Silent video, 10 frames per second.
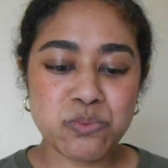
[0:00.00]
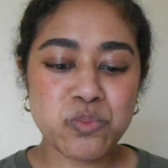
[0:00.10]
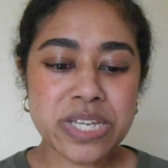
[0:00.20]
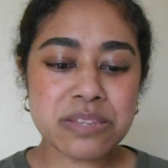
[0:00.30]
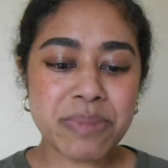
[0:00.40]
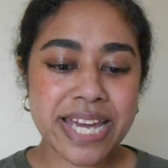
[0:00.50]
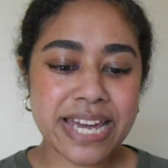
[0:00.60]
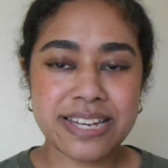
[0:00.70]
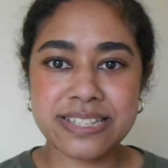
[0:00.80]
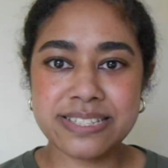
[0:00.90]
with my
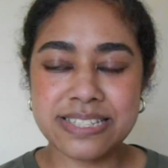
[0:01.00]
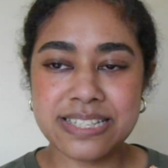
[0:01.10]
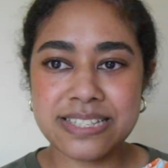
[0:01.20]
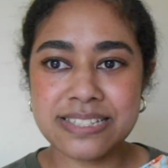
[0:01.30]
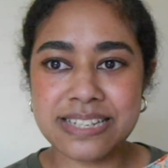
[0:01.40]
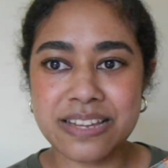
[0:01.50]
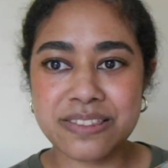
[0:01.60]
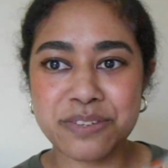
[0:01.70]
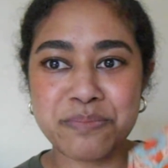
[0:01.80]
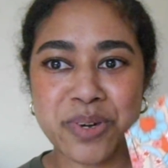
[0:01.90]
hexies
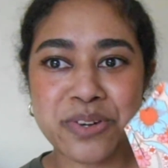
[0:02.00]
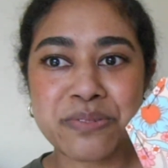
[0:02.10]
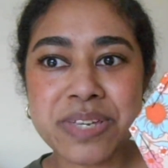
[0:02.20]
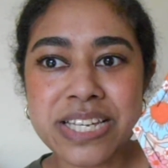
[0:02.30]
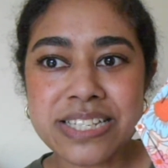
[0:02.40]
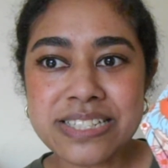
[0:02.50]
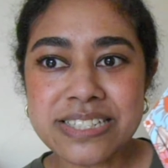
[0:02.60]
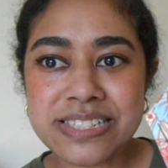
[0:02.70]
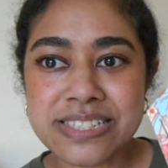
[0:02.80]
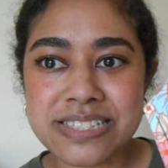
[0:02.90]
at the
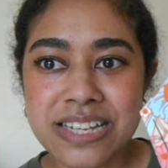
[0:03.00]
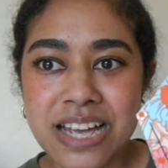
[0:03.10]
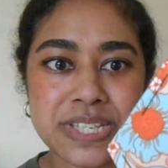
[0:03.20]
moment,